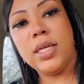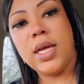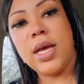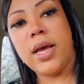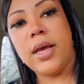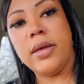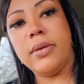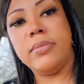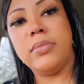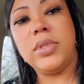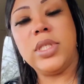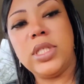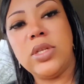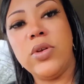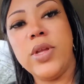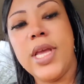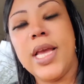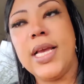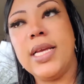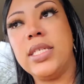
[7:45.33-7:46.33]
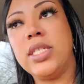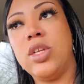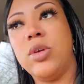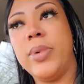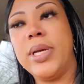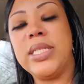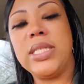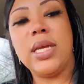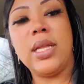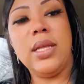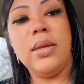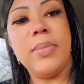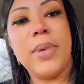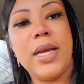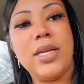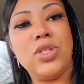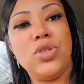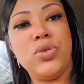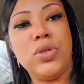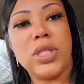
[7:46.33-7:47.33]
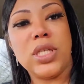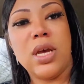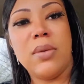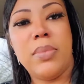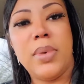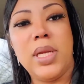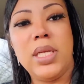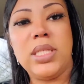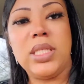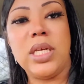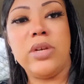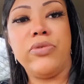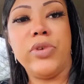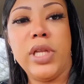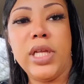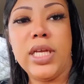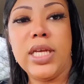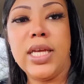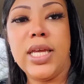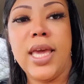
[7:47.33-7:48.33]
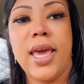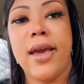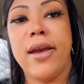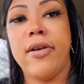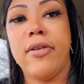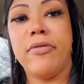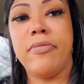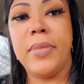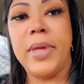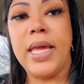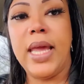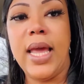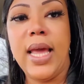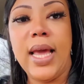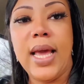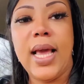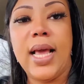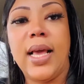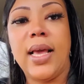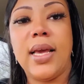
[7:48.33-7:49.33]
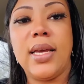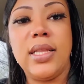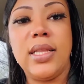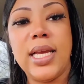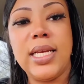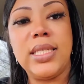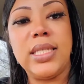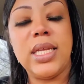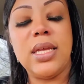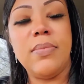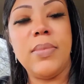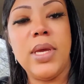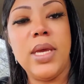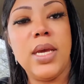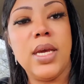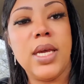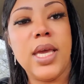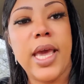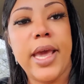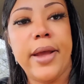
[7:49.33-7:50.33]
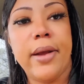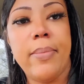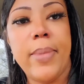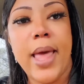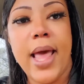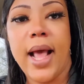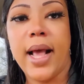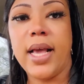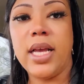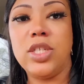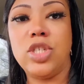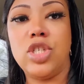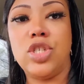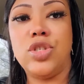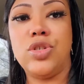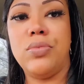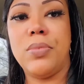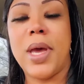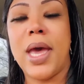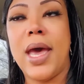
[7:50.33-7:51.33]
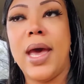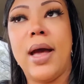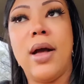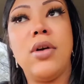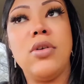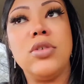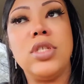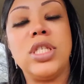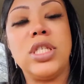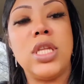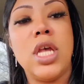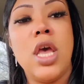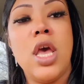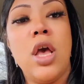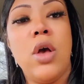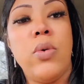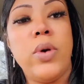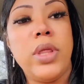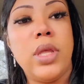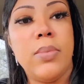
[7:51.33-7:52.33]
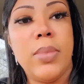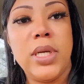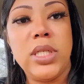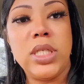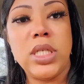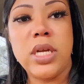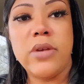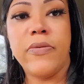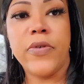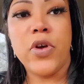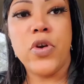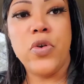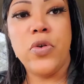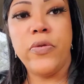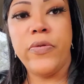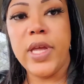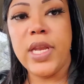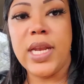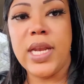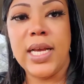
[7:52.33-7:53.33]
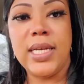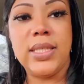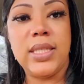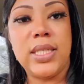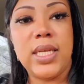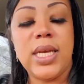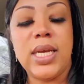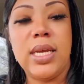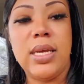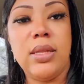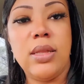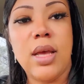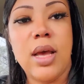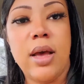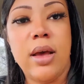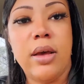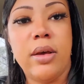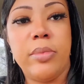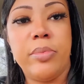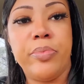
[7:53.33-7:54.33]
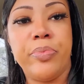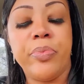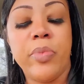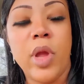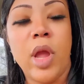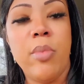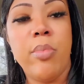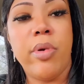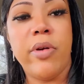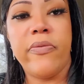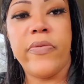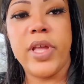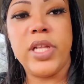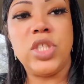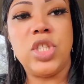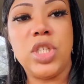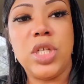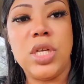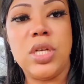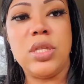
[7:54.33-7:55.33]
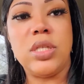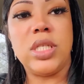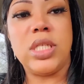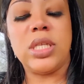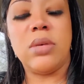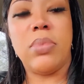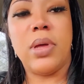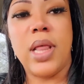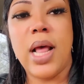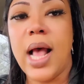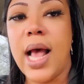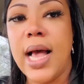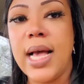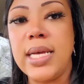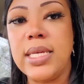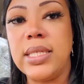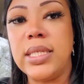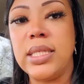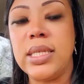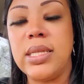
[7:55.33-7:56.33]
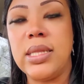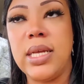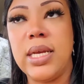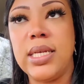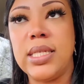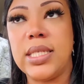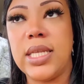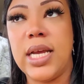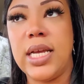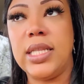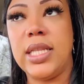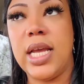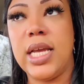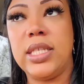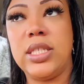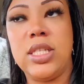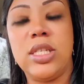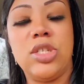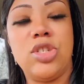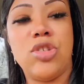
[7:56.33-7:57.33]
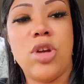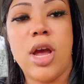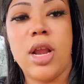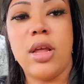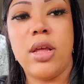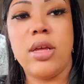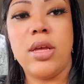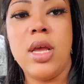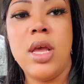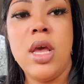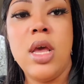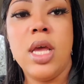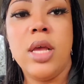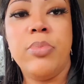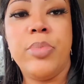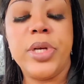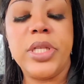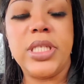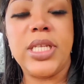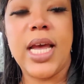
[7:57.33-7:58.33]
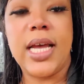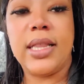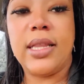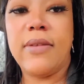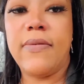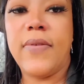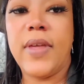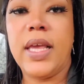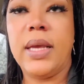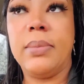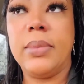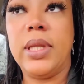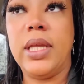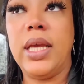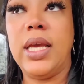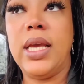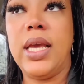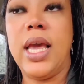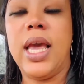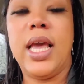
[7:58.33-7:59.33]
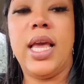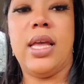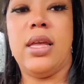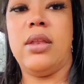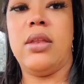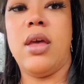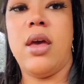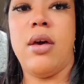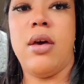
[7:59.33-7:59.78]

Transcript: um, so yeah, so basically my insurance company took really good care of me and they sent me a care package to my house with a bunch of COVID-19 um, prevention supplies and things like that to try to protect the family and